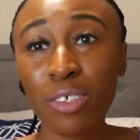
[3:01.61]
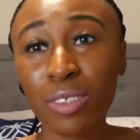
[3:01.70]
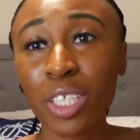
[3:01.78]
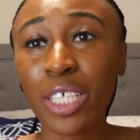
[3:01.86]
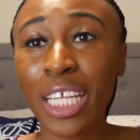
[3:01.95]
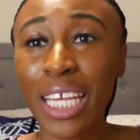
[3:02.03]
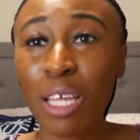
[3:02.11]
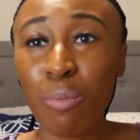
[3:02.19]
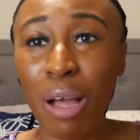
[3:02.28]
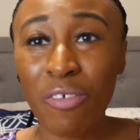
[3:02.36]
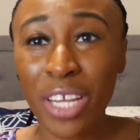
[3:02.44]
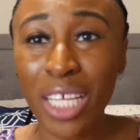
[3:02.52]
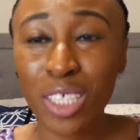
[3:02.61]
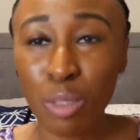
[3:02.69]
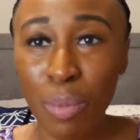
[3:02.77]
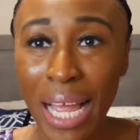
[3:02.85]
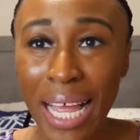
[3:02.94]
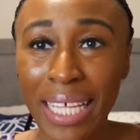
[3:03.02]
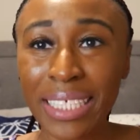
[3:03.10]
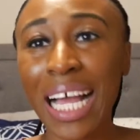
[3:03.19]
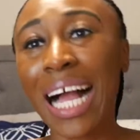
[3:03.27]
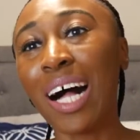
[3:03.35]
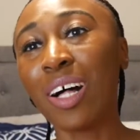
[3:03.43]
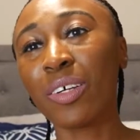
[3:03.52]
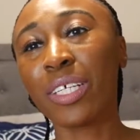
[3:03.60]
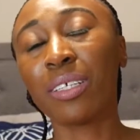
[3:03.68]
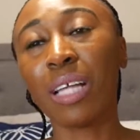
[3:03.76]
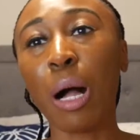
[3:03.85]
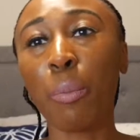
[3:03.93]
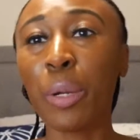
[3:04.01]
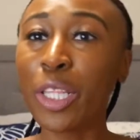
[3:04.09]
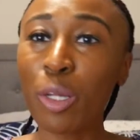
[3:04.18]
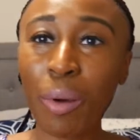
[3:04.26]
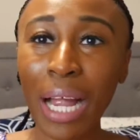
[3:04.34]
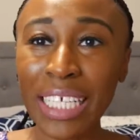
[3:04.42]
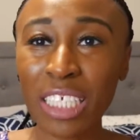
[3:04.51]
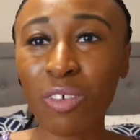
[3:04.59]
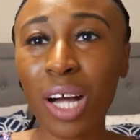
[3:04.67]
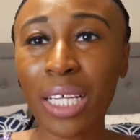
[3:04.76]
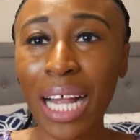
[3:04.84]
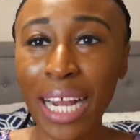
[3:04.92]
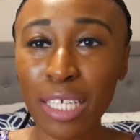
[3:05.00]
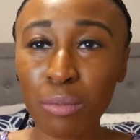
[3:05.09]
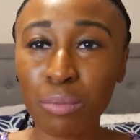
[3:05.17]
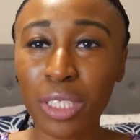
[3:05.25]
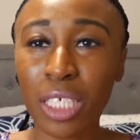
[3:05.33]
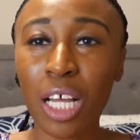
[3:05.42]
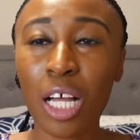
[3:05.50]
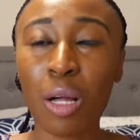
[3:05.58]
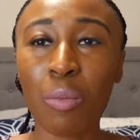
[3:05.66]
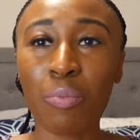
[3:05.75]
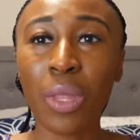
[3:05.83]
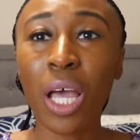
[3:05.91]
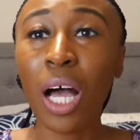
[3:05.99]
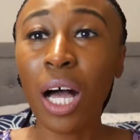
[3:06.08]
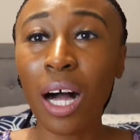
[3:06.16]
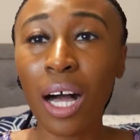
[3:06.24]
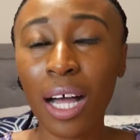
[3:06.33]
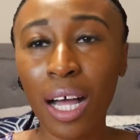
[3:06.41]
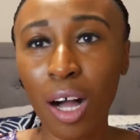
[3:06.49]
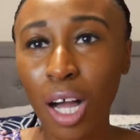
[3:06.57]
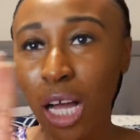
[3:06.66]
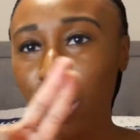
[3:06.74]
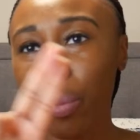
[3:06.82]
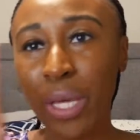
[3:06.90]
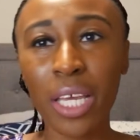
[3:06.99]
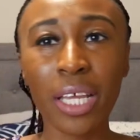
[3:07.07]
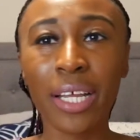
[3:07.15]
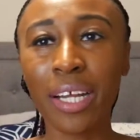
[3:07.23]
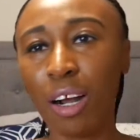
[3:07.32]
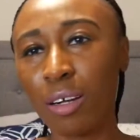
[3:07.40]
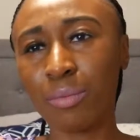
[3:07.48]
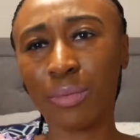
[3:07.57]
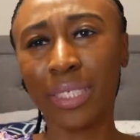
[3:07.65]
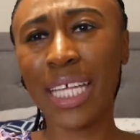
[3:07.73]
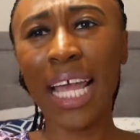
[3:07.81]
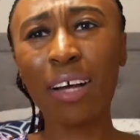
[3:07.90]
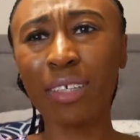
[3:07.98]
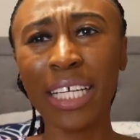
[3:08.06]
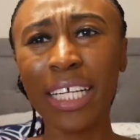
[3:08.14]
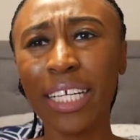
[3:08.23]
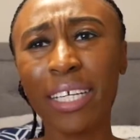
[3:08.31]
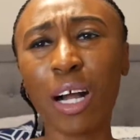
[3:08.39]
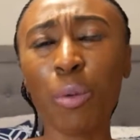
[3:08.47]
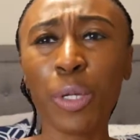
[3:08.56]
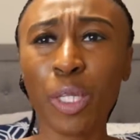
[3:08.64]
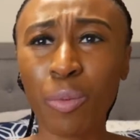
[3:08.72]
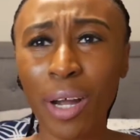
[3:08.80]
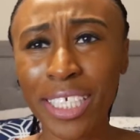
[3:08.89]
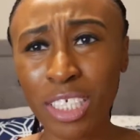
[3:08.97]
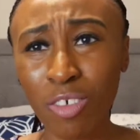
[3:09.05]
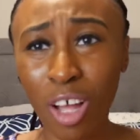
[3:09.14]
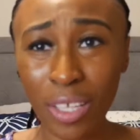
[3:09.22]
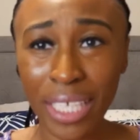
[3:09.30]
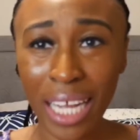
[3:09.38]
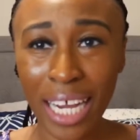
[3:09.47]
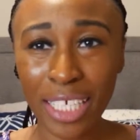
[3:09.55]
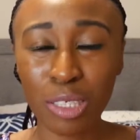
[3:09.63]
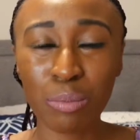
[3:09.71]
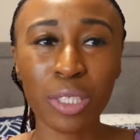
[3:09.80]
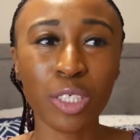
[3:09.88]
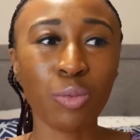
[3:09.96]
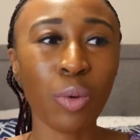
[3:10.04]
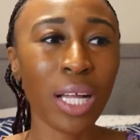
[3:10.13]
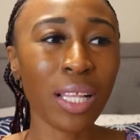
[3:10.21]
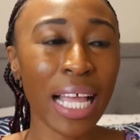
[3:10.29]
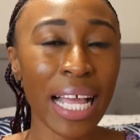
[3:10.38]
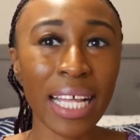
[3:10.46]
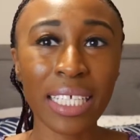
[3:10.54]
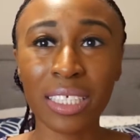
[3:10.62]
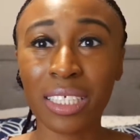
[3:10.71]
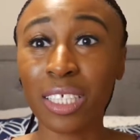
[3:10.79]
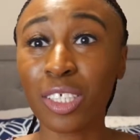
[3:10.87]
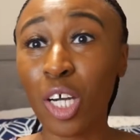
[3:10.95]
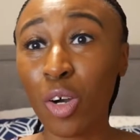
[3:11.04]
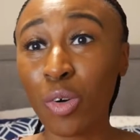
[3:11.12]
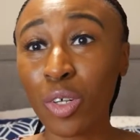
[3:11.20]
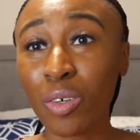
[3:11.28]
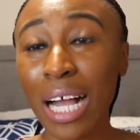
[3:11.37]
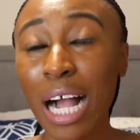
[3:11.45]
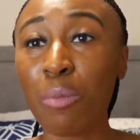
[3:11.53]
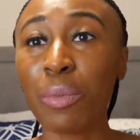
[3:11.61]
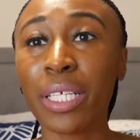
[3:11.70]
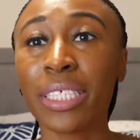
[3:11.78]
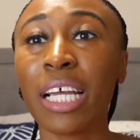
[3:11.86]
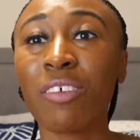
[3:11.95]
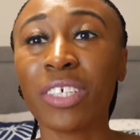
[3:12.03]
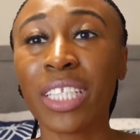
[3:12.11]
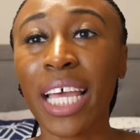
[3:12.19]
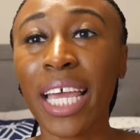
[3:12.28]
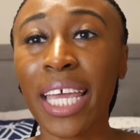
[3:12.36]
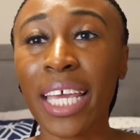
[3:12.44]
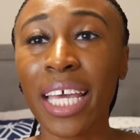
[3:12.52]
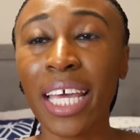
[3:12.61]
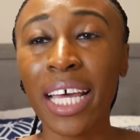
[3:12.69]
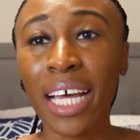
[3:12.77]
who's looked at any of my videos in the past, I'll put the price of all the items up here or down here. I'll put the price of all the items as well as the total, how much everything